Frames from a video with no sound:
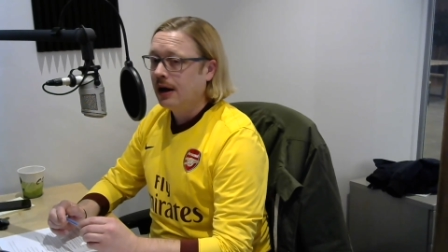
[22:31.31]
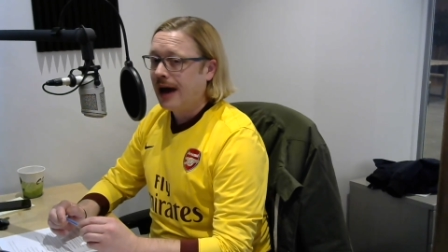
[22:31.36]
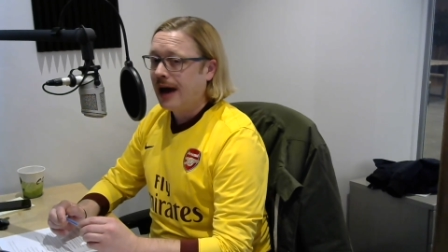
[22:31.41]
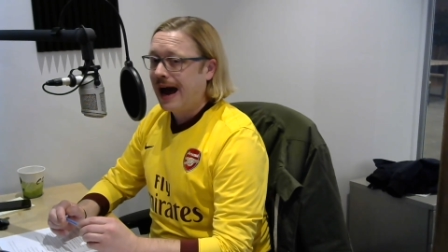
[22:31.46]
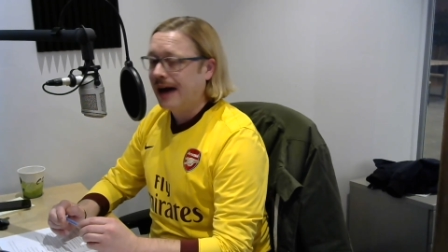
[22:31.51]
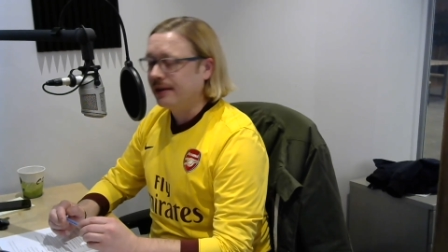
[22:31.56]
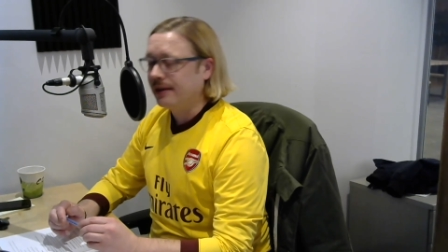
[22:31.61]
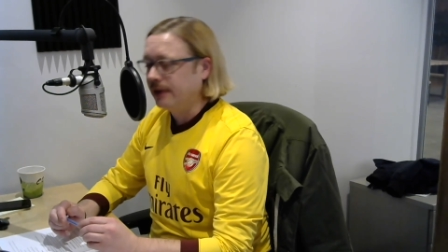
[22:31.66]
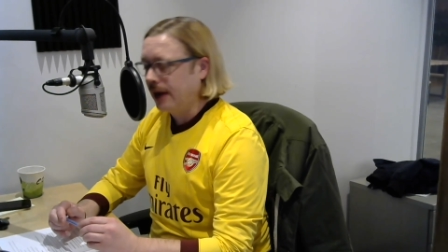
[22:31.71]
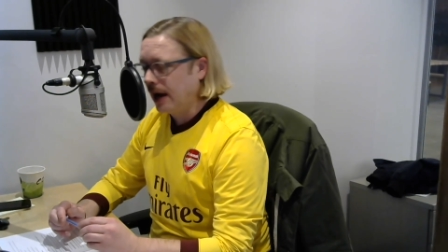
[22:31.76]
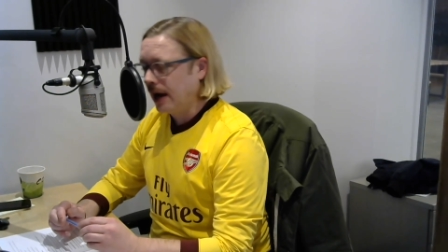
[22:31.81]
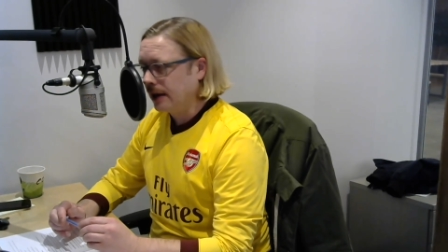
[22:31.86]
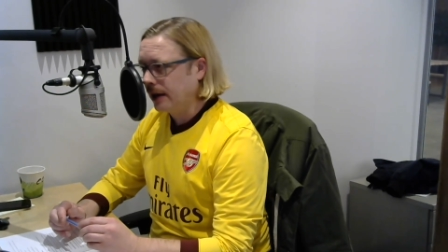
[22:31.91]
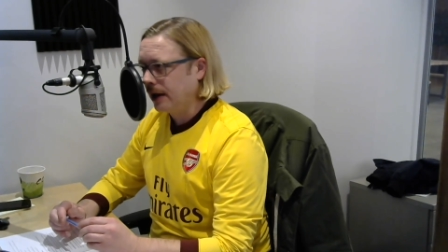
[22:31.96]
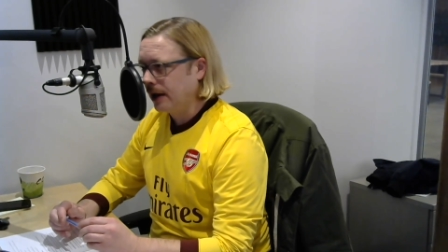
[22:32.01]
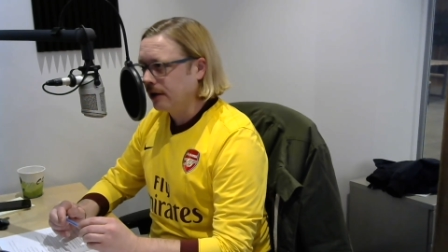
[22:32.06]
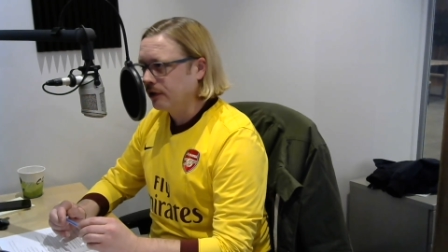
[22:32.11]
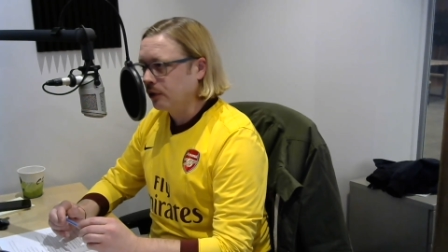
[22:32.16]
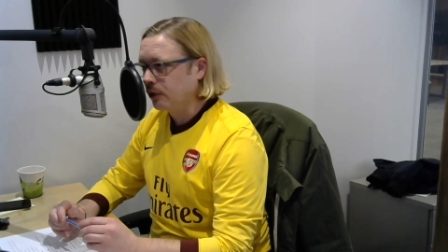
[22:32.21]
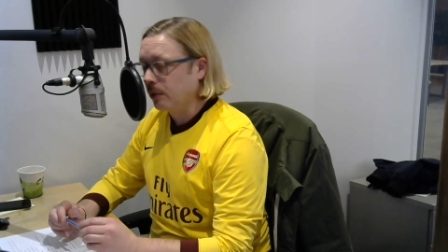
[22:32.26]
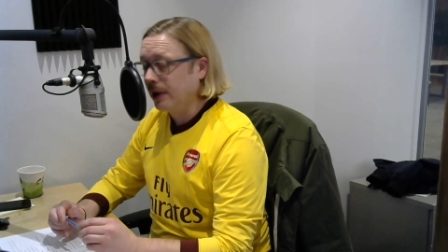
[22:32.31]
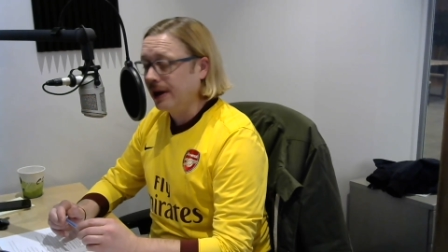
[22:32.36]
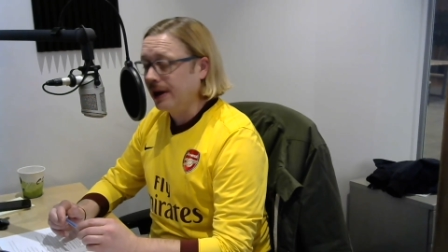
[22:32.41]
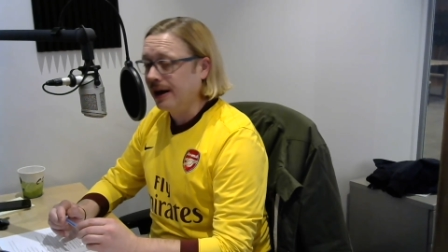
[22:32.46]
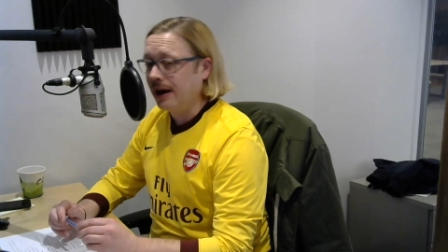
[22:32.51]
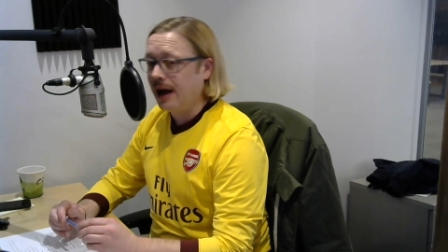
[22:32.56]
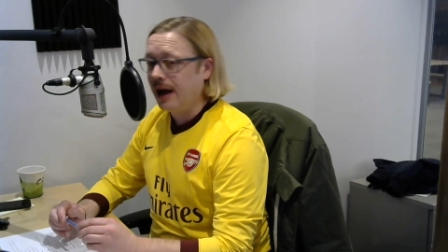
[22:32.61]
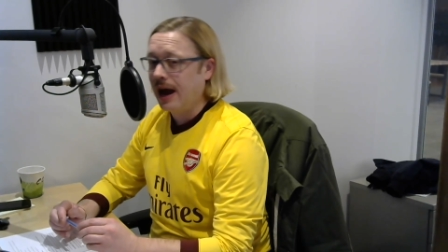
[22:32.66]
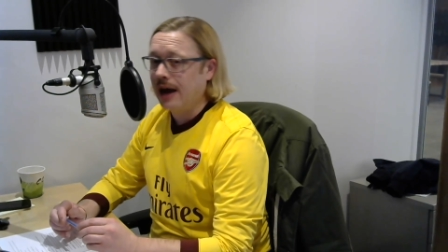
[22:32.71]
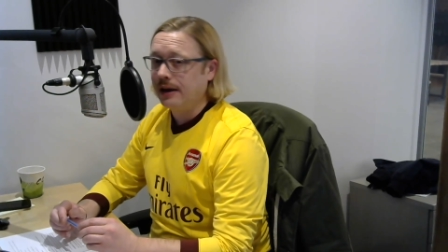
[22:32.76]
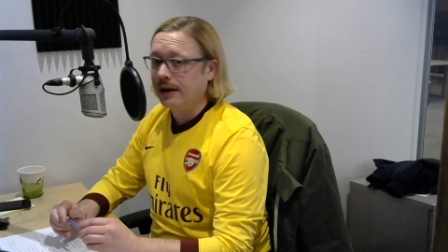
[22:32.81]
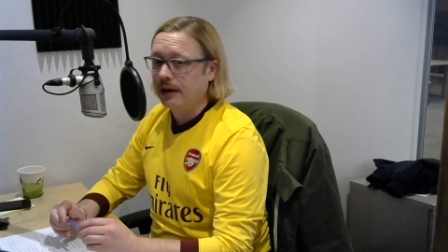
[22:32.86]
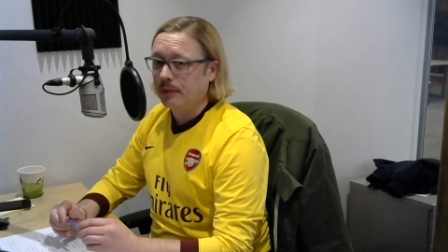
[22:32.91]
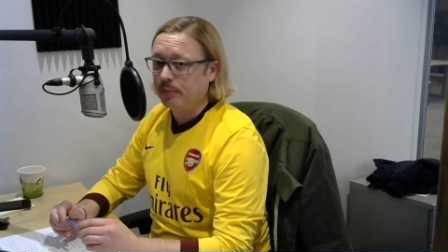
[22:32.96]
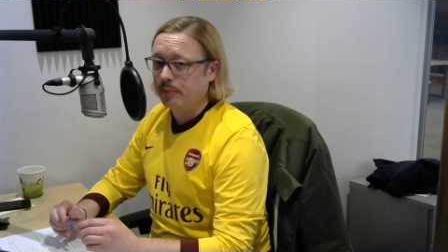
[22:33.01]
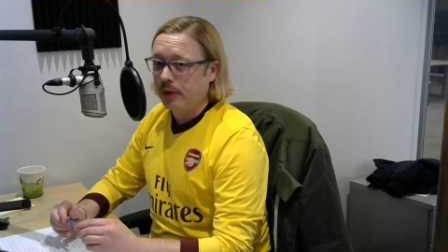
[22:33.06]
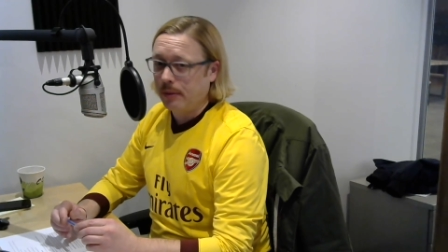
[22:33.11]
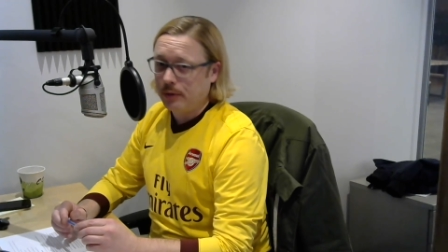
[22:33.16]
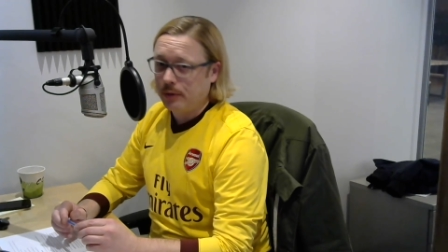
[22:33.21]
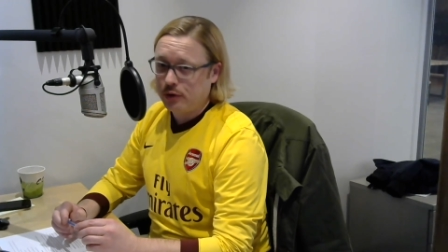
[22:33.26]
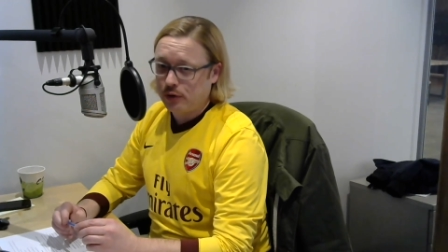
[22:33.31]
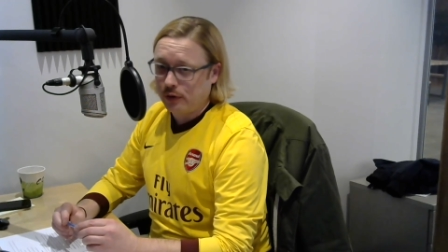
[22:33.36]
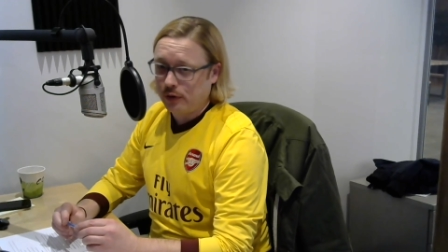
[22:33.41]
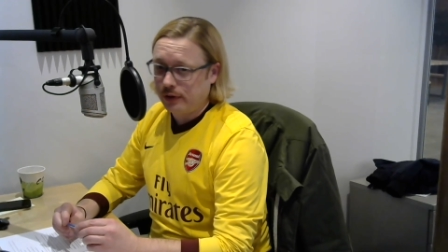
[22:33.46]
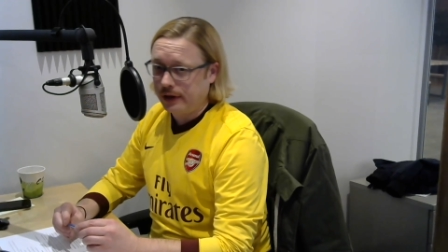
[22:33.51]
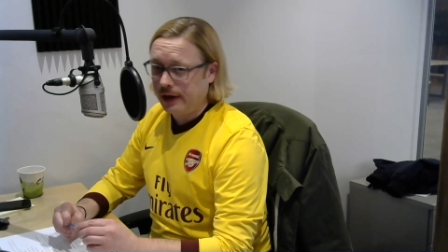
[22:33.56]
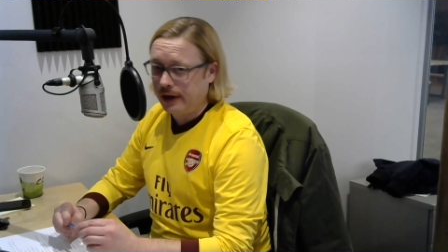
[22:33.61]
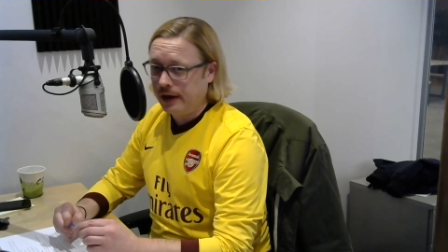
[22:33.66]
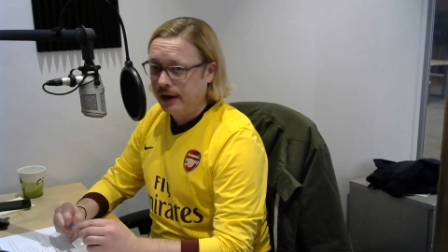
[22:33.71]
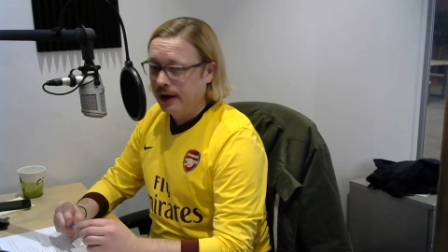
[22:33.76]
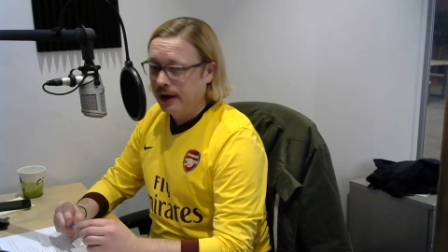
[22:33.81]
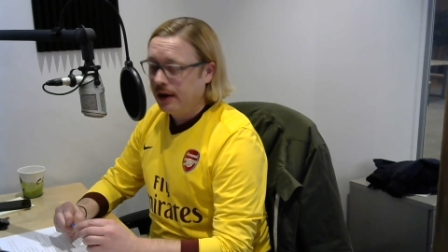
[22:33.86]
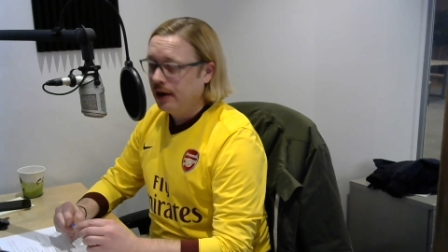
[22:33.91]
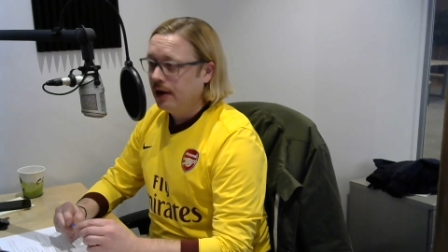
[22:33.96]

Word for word: at the Allianz Arena ending prematurely,